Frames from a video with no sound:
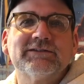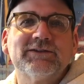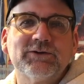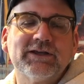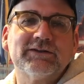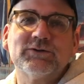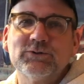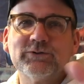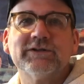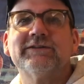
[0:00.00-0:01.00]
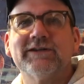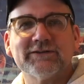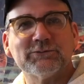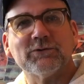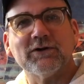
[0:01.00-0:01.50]
You had the Goo
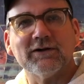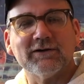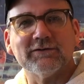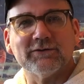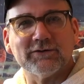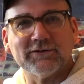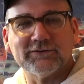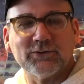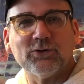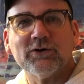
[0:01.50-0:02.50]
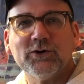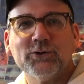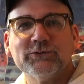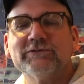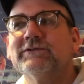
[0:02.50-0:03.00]
Lunatics were the horror
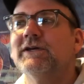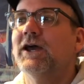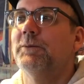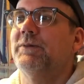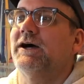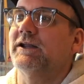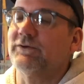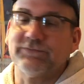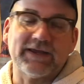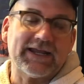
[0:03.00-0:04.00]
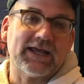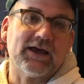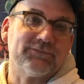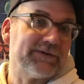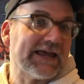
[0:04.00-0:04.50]
hosts, but a
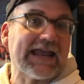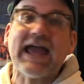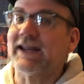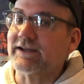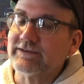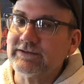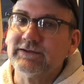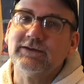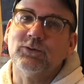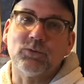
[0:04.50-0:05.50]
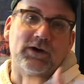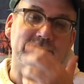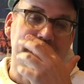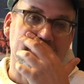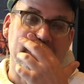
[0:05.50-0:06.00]
fan addict
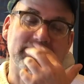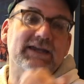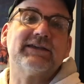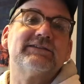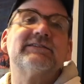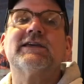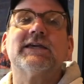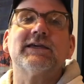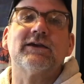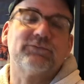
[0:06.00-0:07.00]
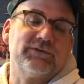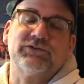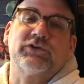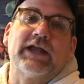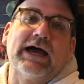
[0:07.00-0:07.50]
was an EC
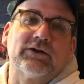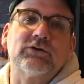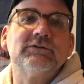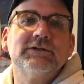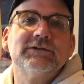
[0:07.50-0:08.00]
aficionado.